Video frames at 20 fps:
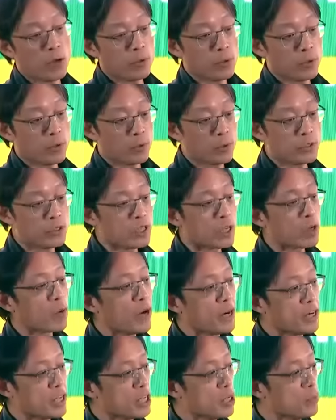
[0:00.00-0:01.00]
we recently
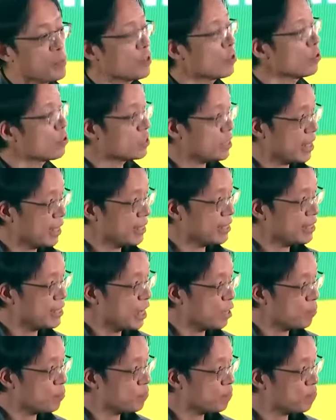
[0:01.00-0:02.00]
acquired a company called
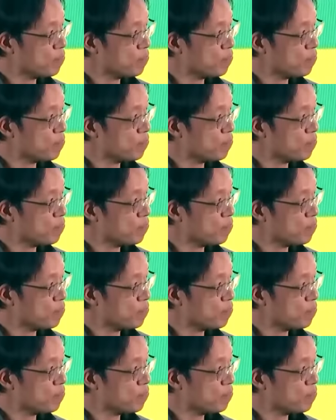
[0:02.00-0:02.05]
TinyTap.